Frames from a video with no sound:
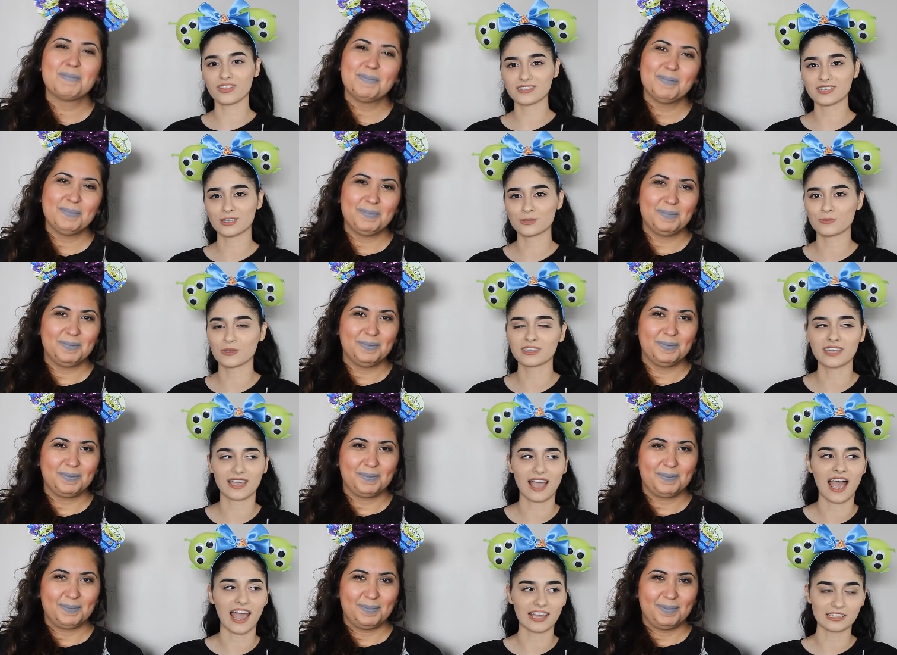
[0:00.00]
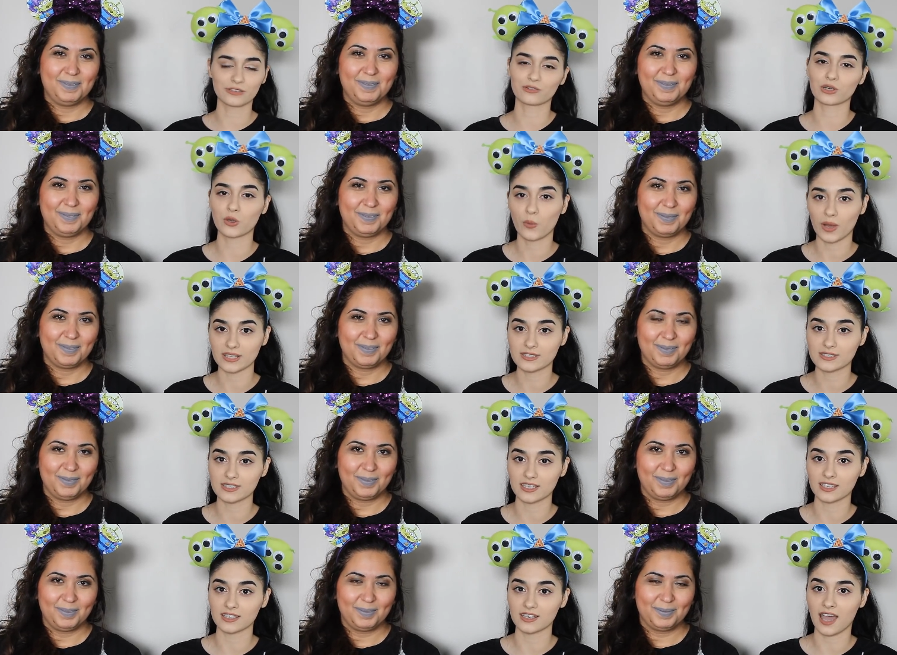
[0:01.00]
Speaker 1: This has been like highly
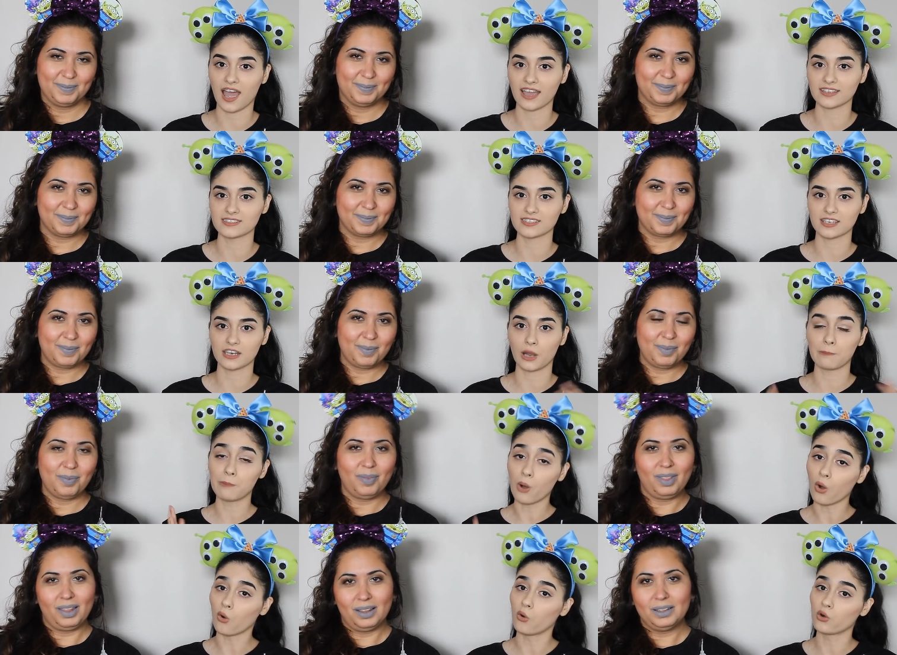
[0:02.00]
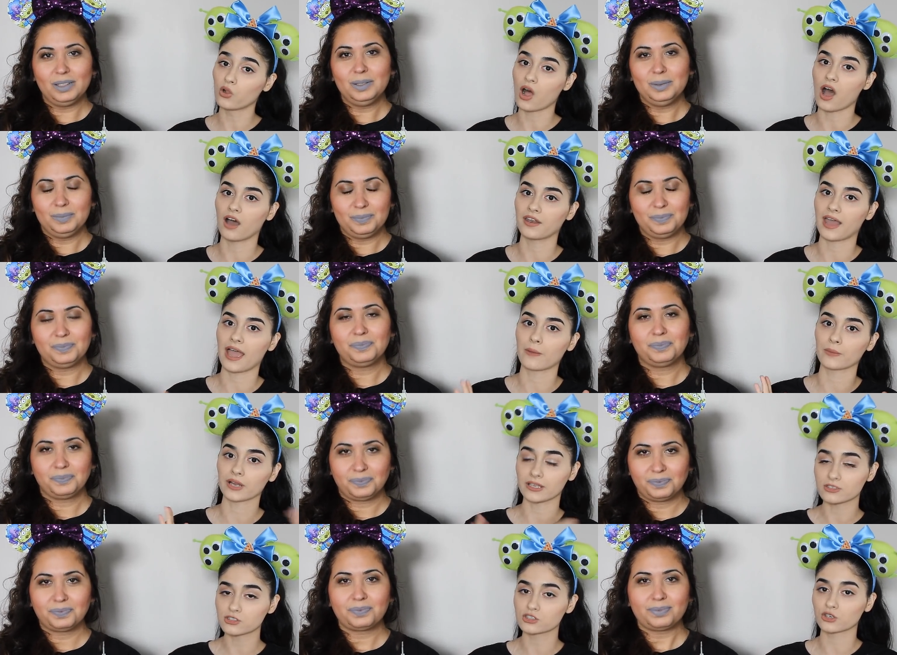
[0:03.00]
requested. I did a poll on
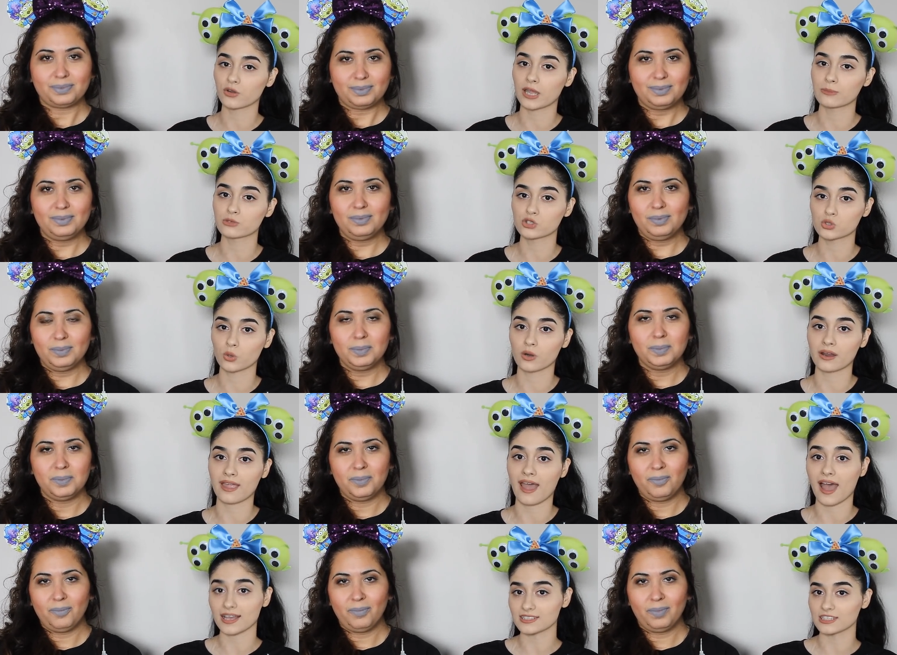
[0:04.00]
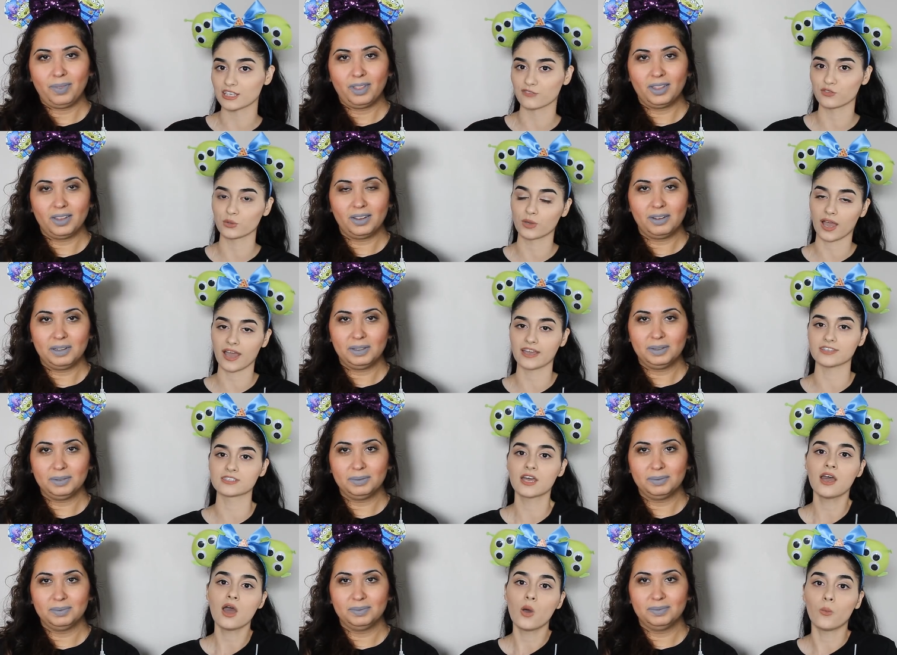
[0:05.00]
our Instagram story asking if you
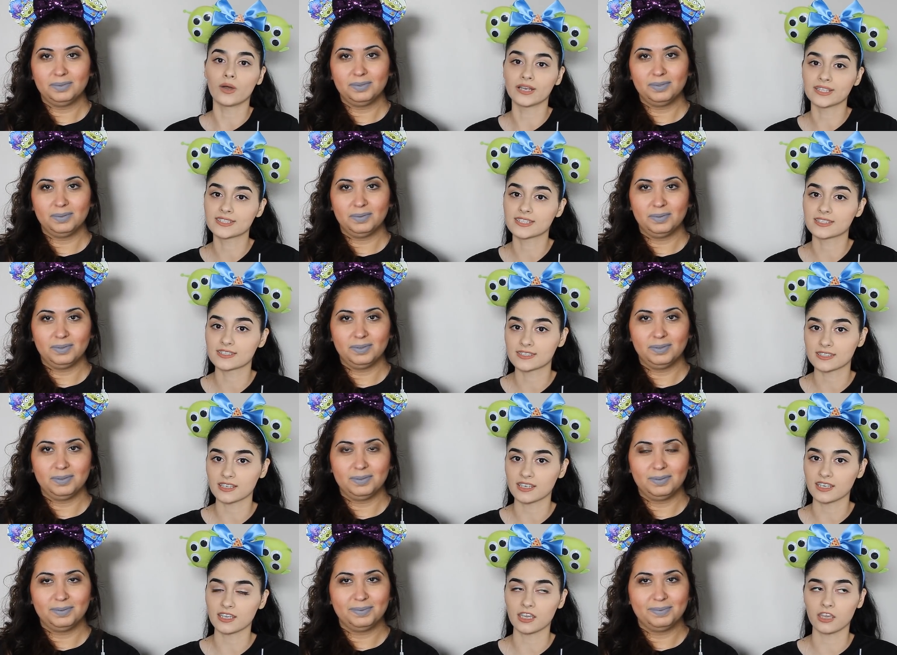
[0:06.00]
guys wanted to see